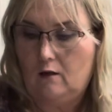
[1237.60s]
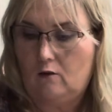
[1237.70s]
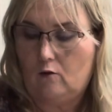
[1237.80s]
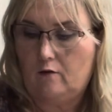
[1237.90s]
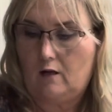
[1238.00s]

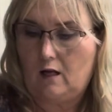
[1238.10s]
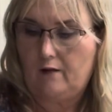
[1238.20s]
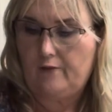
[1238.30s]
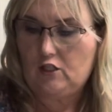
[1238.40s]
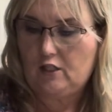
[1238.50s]
or
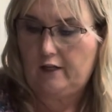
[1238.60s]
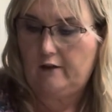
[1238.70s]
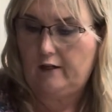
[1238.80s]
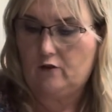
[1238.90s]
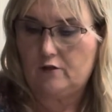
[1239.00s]

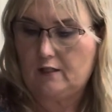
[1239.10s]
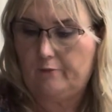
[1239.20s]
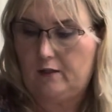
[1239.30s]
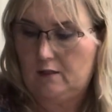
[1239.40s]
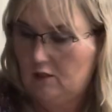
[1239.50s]
vegetarian or
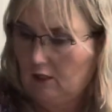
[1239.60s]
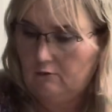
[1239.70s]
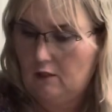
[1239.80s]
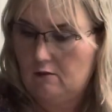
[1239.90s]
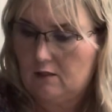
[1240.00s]
something, don't
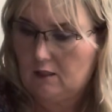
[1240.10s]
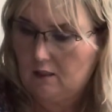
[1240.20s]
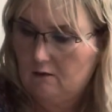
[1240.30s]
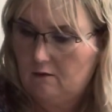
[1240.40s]
use it.